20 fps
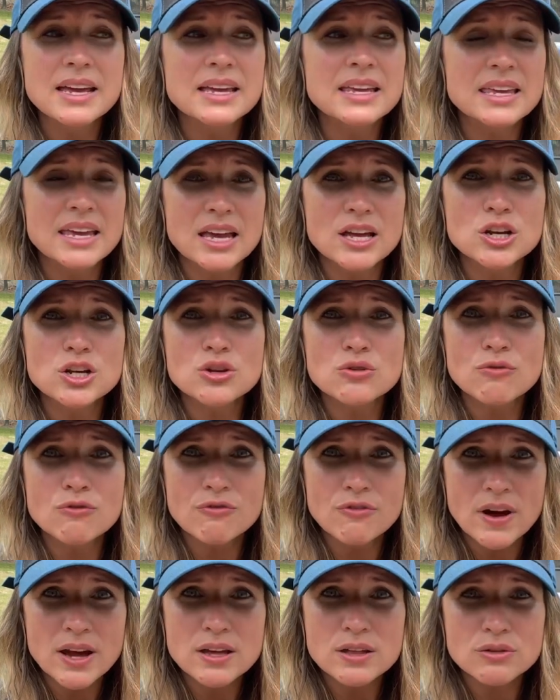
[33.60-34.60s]
Can you
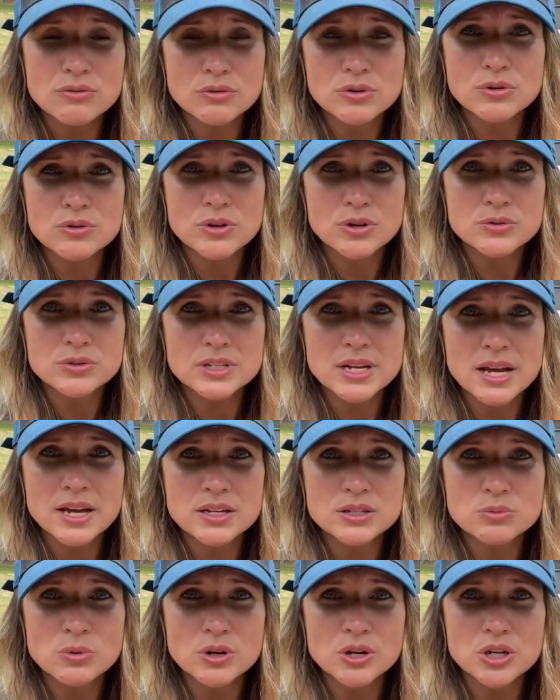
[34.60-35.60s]
fight through those
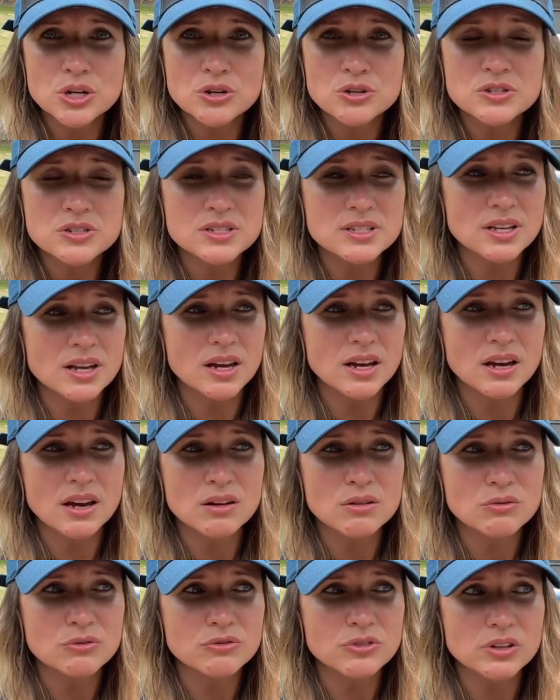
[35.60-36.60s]
days where you're just like, I
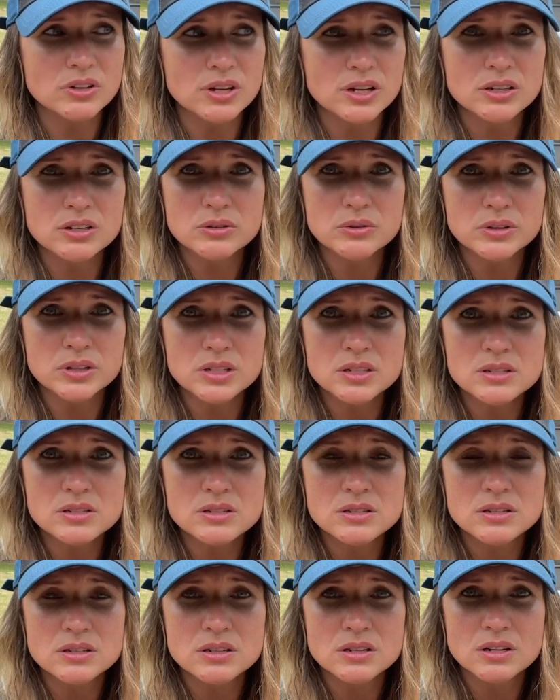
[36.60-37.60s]
don't feel like doing
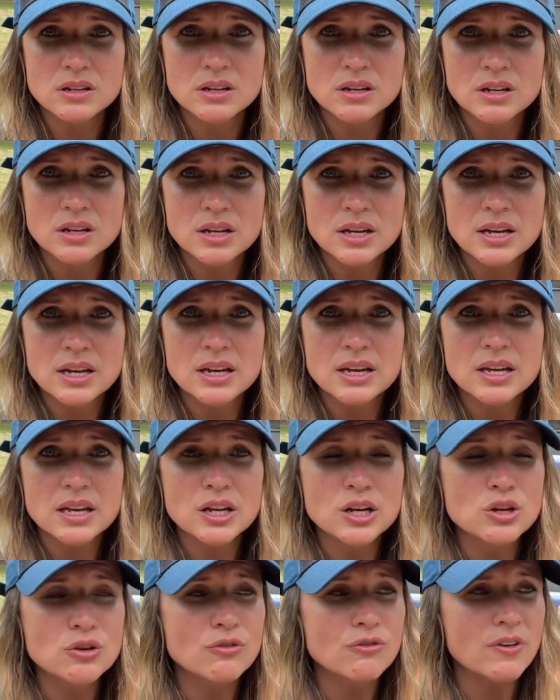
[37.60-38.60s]
this? Can
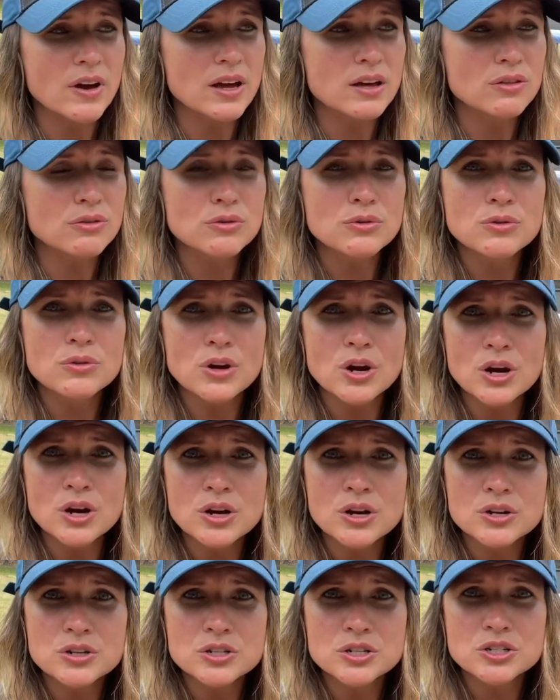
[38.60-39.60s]
you fight through the
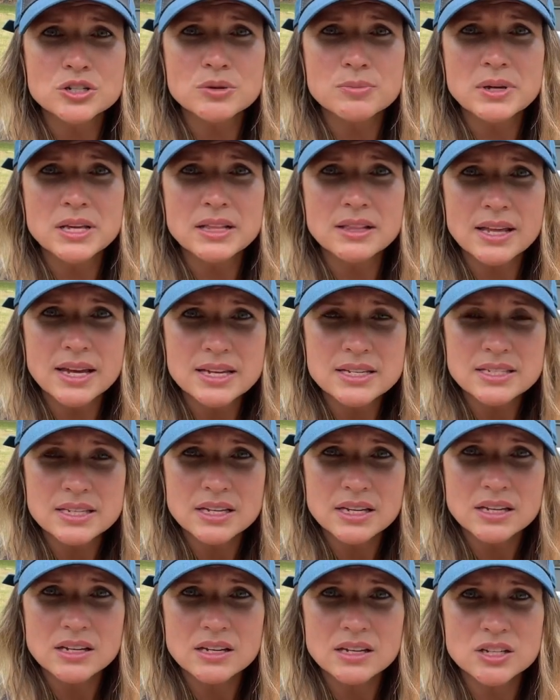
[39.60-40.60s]
urge to be
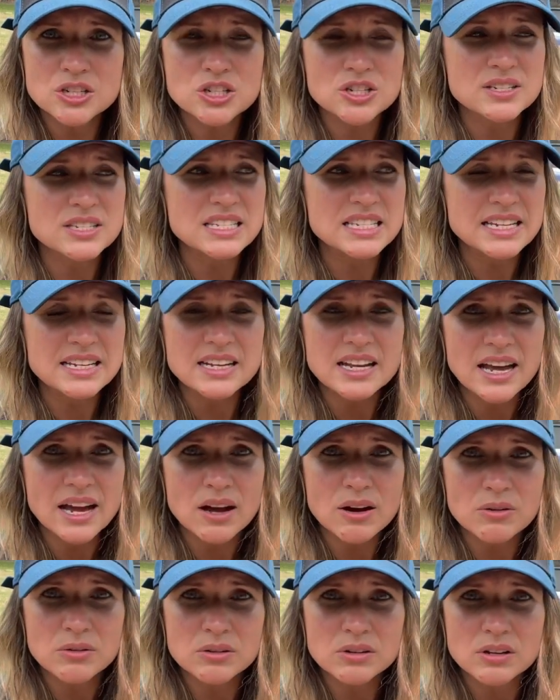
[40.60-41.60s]
lazy and just sit
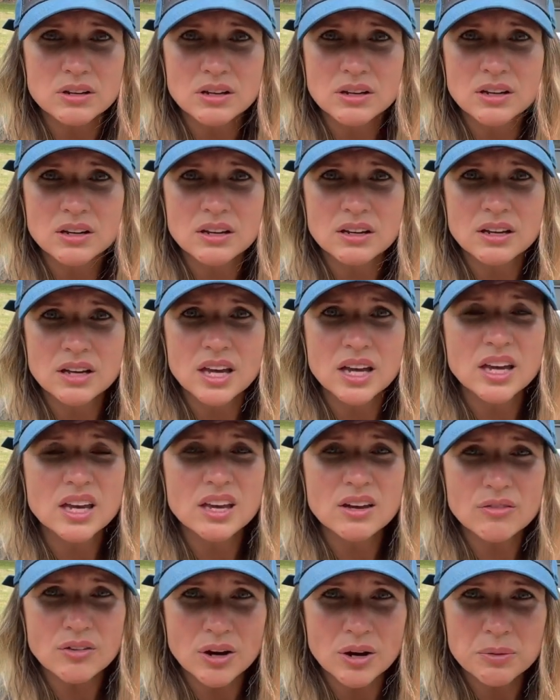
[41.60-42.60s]
down and
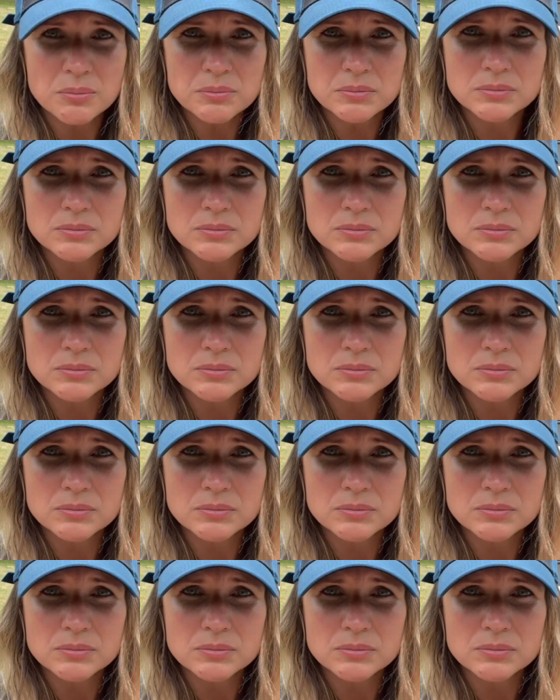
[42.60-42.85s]
give up?